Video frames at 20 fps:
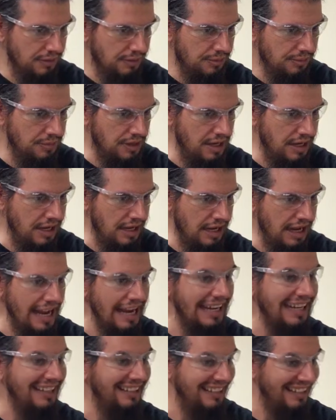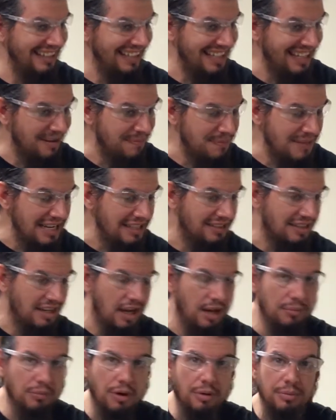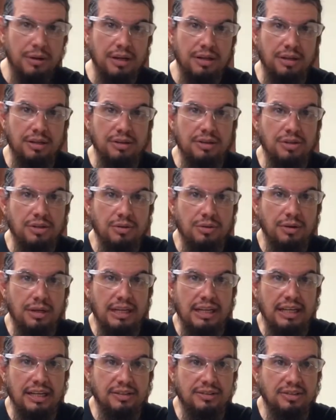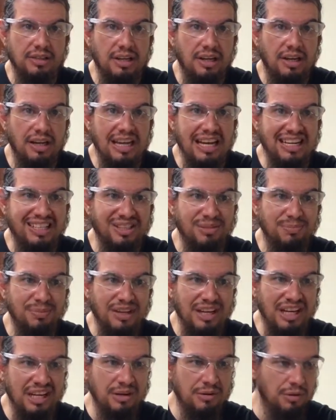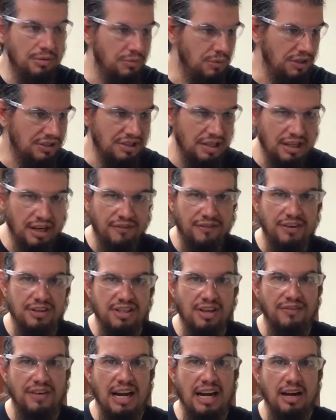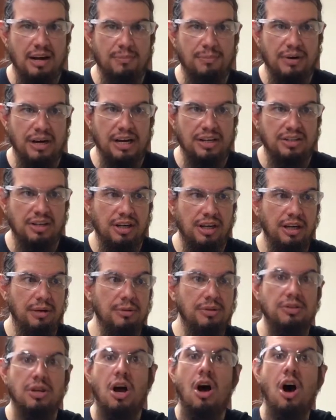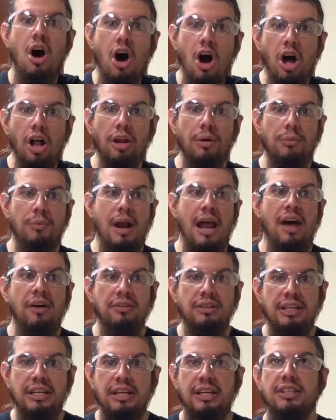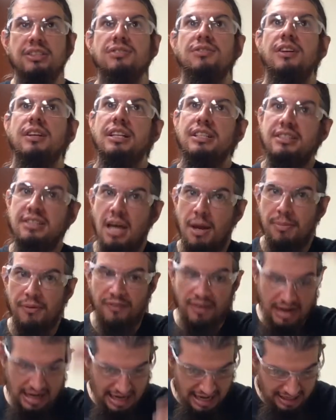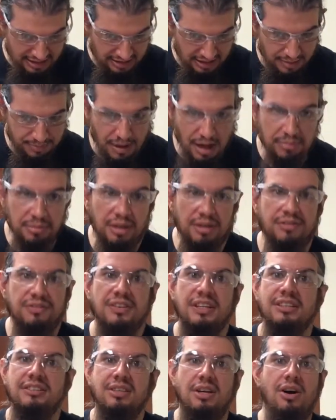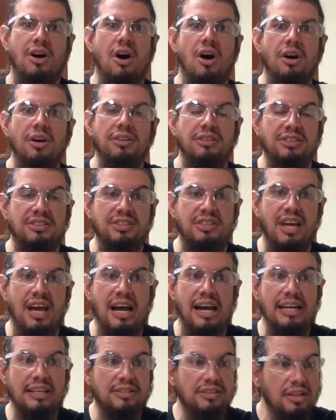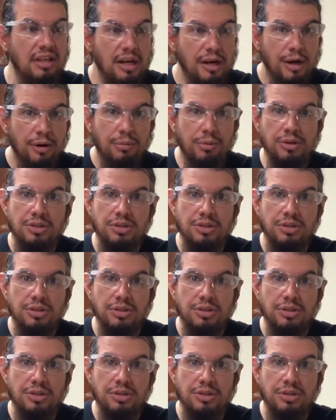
But in the meantime, what we're going to do is explain what's the difference of air pressure. And what's all around us, from the top of our head to the bottom of our feet to all the sides, we're